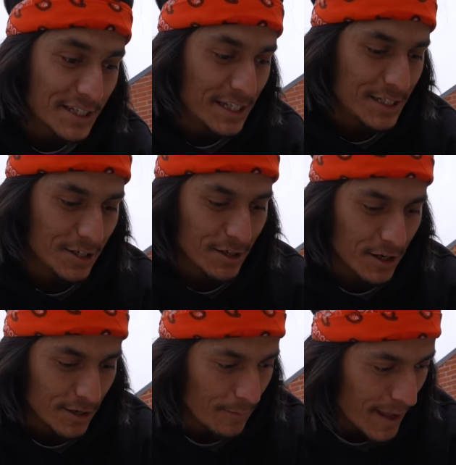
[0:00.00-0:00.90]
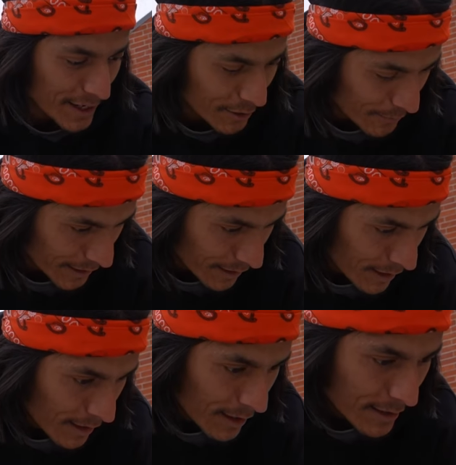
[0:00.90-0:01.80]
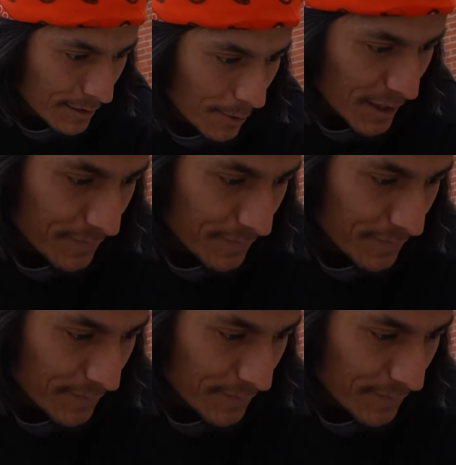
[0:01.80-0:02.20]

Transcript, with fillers: it easier to go to the manual, but now I'm gonna